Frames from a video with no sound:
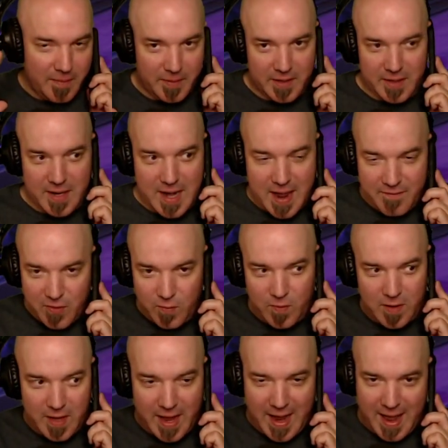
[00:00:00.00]
But never
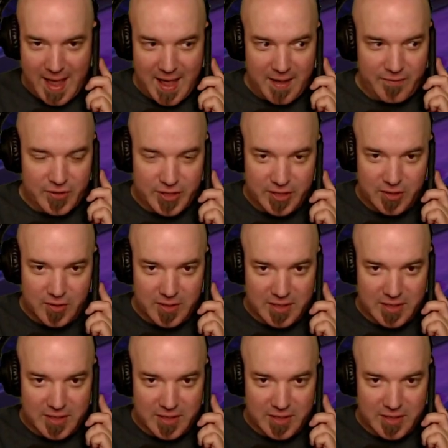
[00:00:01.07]
will I have shill.